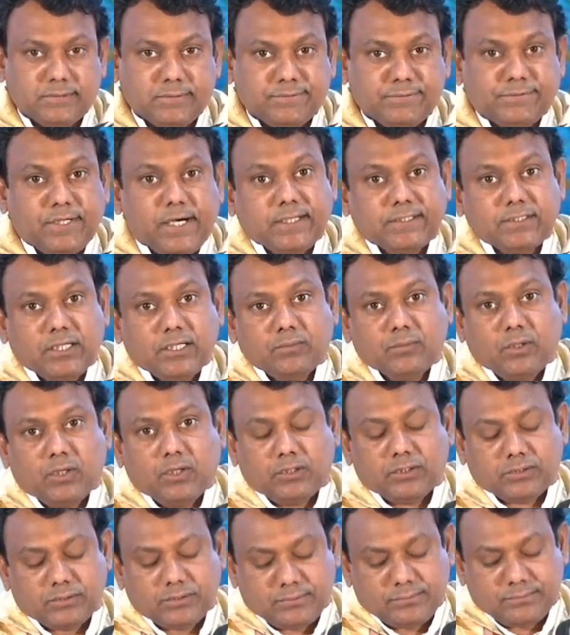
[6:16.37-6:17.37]

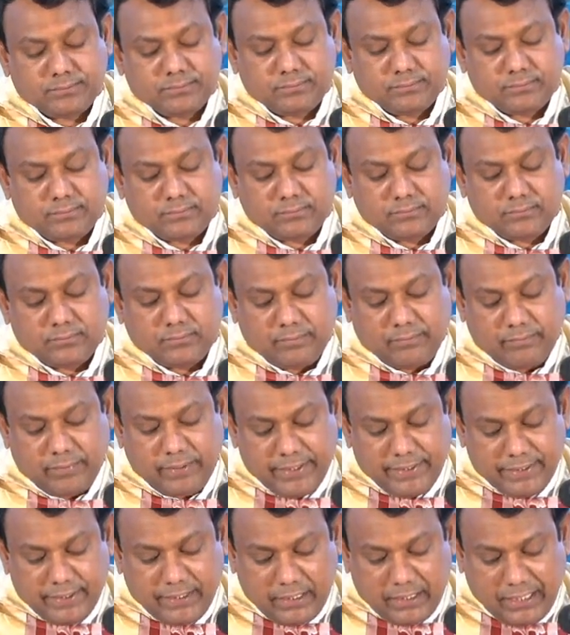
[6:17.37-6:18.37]
Furthermore,
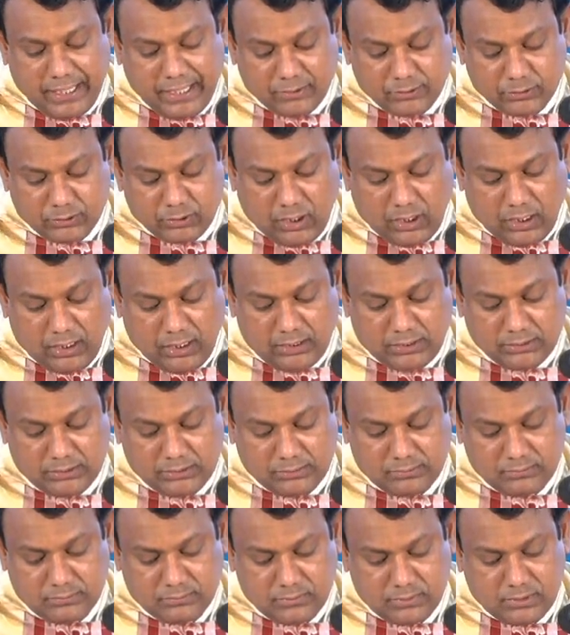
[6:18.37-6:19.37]
Mary loved God.
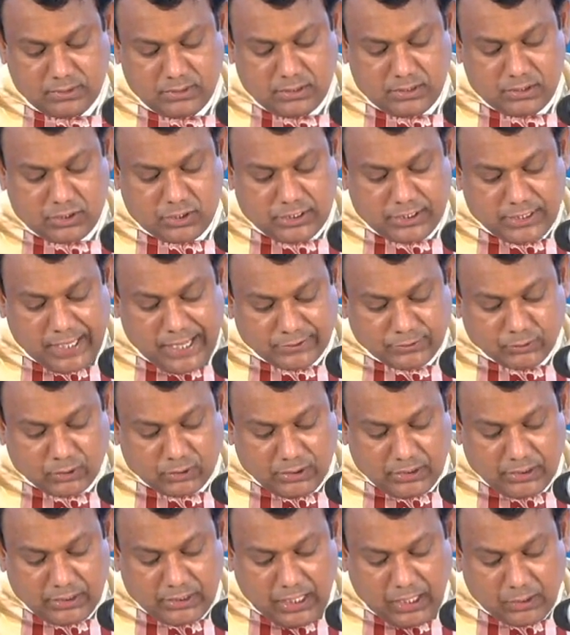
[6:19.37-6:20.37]
She not
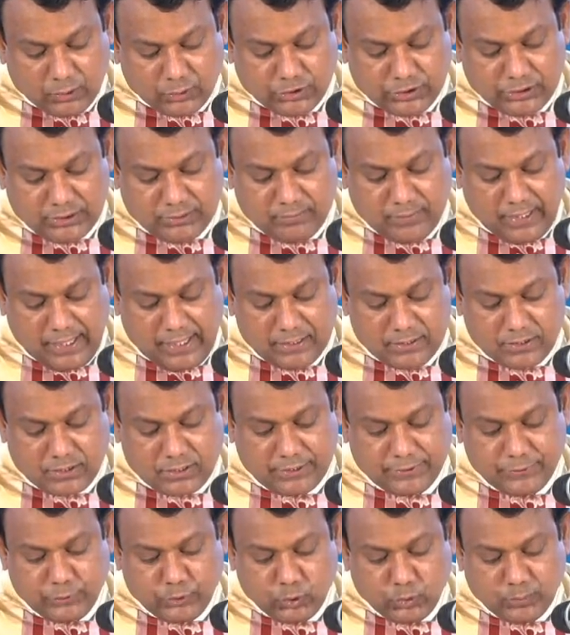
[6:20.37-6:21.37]
only loved him as
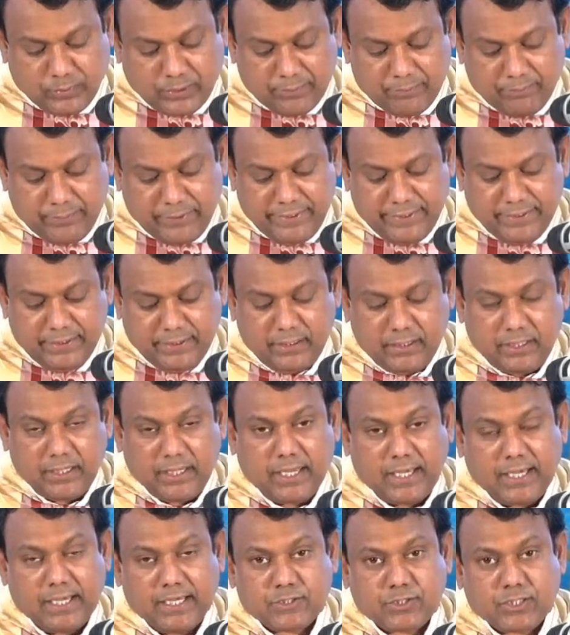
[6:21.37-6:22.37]
a human being,
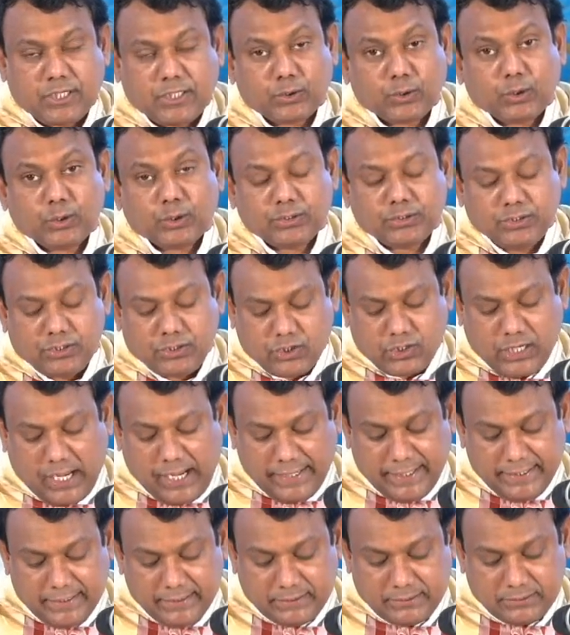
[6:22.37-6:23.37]
as her own
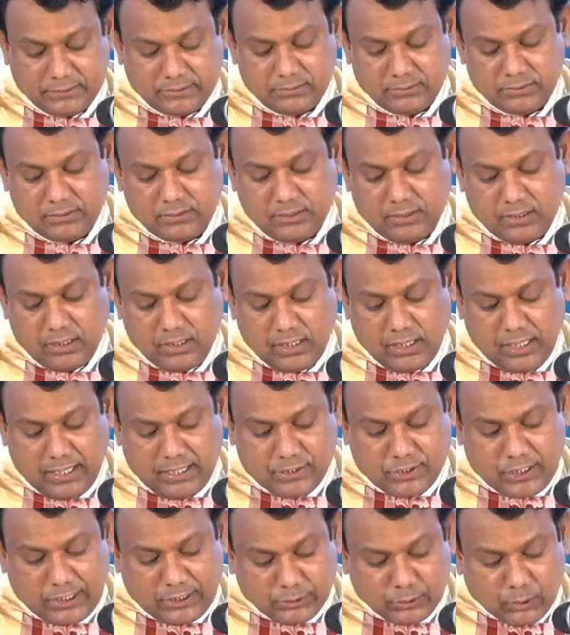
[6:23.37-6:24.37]
child,
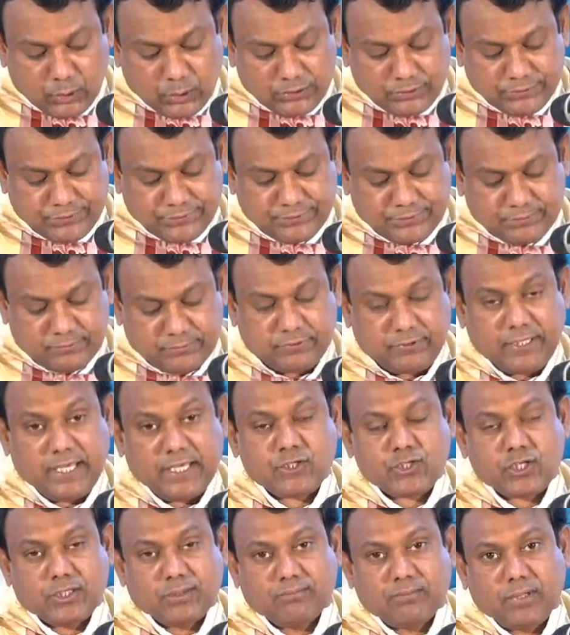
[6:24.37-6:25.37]
as her own
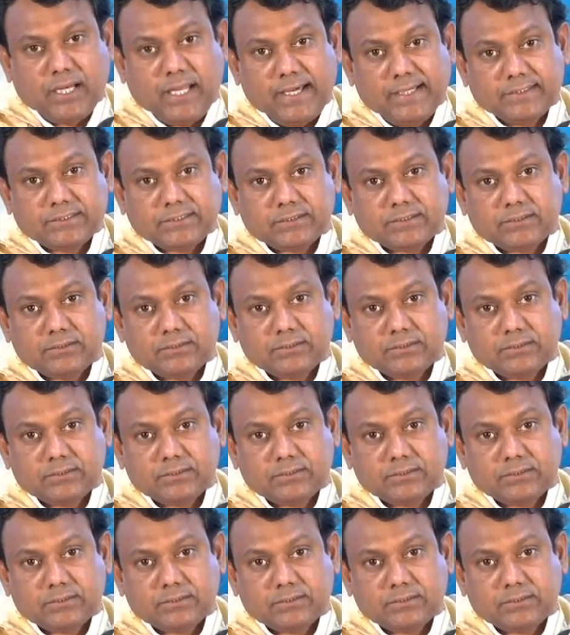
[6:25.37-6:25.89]
flesh and blood,